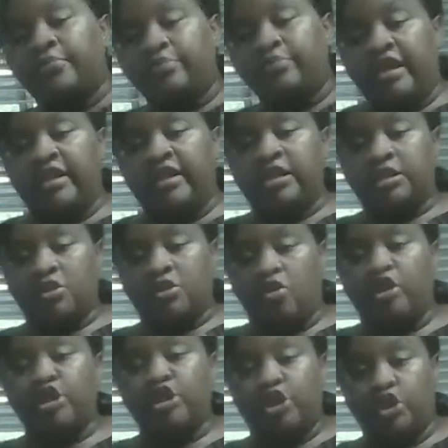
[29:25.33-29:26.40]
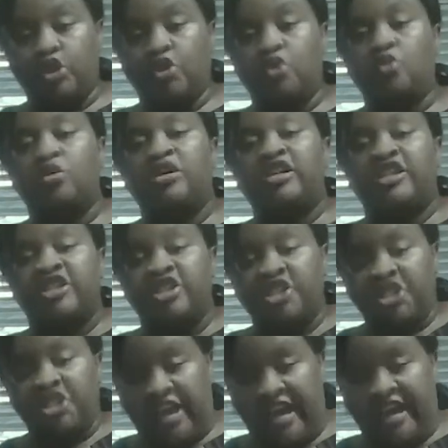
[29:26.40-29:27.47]
then it's going to
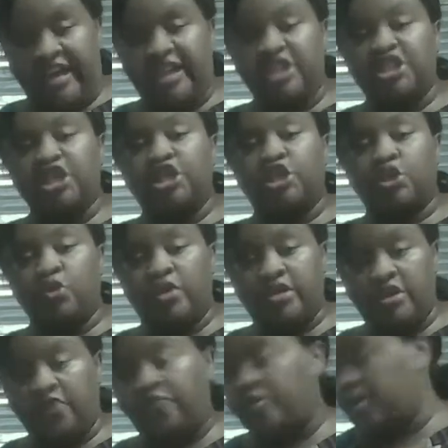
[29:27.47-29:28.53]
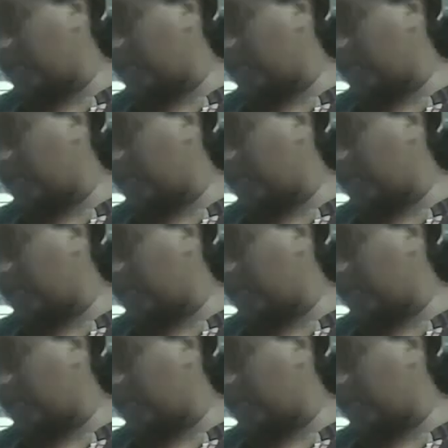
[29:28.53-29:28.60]
change into a different